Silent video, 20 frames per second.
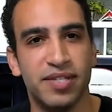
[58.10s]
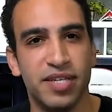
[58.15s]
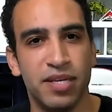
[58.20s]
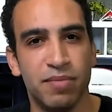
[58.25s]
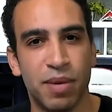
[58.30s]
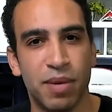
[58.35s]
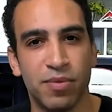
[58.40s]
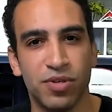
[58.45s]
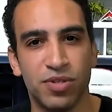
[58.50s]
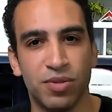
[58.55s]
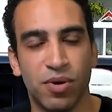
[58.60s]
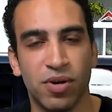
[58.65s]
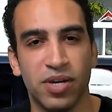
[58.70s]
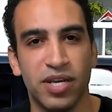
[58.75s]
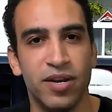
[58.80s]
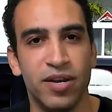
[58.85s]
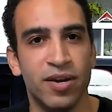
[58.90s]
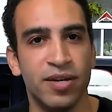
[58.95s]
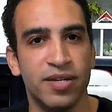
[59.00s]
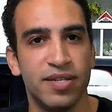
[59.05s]
team members who are
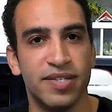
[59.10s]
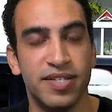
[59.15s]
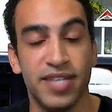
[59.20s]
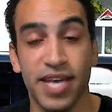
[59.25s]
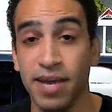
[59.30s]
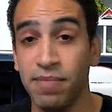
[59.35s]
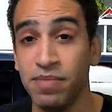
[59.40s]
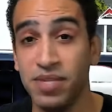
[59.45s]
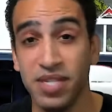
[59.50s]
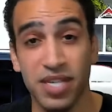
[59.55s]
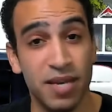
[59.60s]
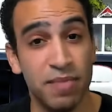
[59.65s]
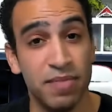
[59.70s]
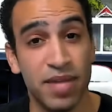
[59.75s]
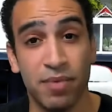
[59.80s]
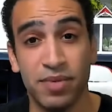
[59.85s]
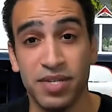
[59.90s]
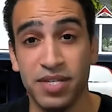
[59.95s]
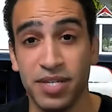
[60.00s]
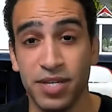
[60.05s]
here. Same team
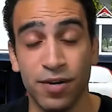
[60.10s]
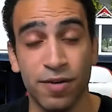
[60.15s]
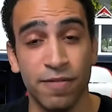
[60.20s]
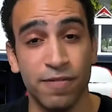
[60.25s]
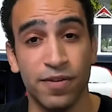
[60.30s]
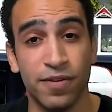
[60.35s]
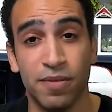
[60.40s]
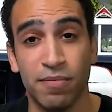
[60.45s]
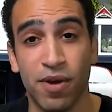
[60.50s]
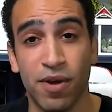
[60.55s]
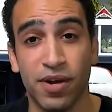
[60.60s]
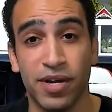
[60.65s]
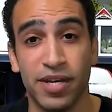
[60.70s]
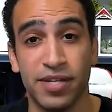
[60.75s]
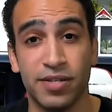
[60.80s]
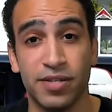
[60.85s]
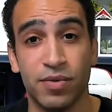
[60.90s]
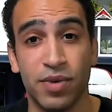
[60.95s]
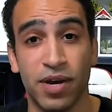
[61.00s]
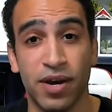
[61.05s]
that was here for the
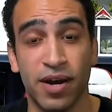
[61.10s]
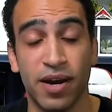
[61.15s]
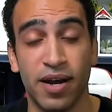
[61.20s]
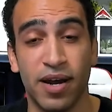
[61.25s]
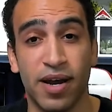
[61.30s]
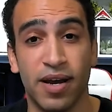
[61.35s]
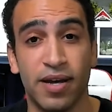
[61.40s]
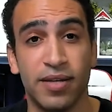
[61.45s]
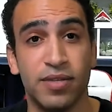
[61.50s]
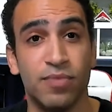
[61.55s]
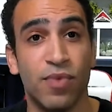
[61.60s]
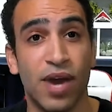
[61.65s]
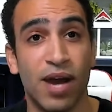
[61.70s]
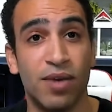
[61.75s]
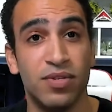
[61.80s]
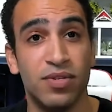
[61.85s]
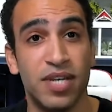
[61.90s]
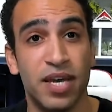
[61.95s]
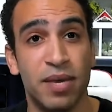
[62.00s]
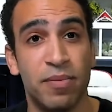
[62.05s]
Market Square
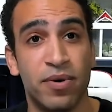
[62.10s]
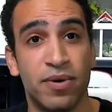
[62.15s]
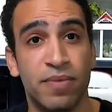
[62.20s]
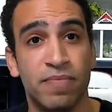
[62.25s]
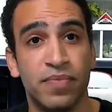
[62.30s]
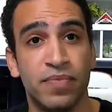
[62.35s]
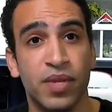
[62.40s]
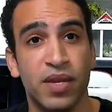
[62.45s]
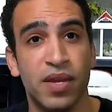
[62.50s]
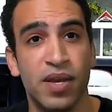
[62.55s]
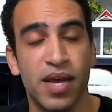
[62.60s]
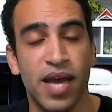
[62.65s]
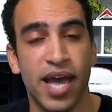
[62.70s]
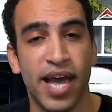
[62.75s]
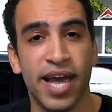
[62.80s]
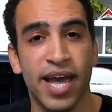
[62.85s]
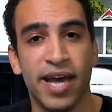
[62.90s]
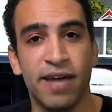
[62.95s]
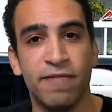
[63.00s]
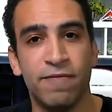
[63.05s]
roundtable.
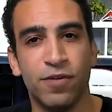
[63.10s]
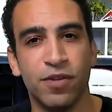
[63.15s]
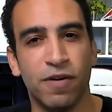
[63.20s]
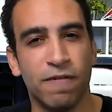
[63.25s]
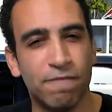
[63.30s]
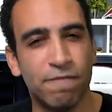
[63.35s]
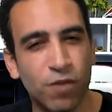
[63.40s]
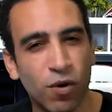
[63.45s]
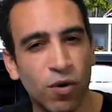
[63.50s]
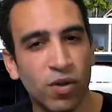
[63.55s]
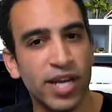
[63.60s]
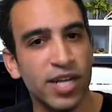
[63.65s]
And for the full